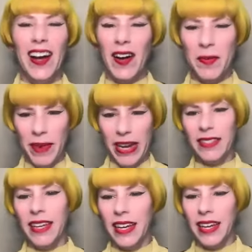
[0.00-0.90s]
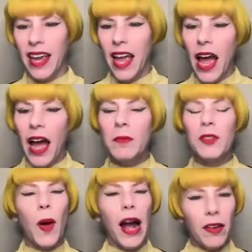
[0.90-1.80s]
Oh, amazing.
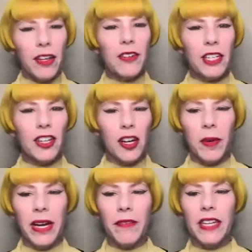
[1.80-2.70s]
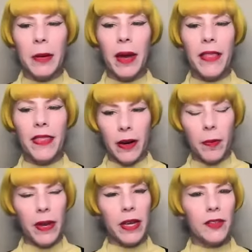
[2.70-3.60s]
So how do you determine if DMI
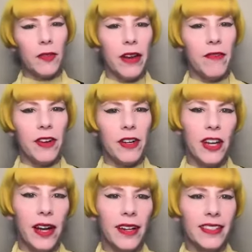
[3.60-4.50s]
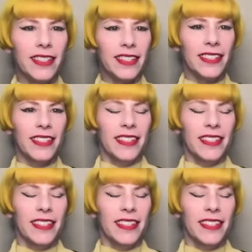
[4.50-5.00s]
therapy is right for a child?